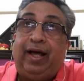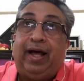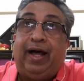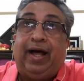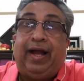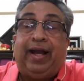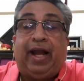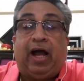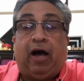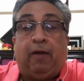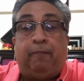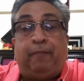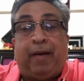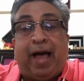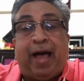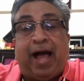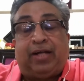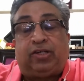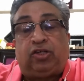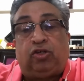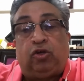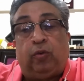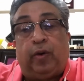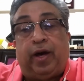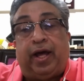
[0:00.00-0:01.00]
Now, back
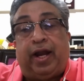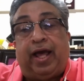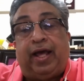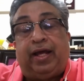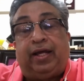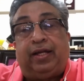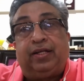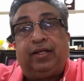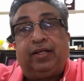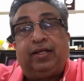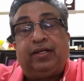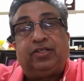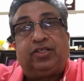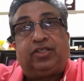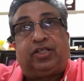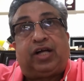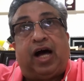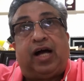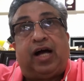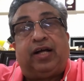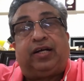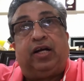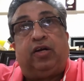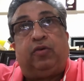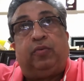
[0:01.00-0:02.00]
to where I
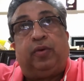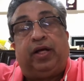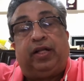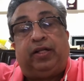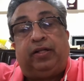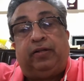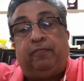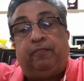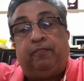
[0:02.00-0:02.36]
started with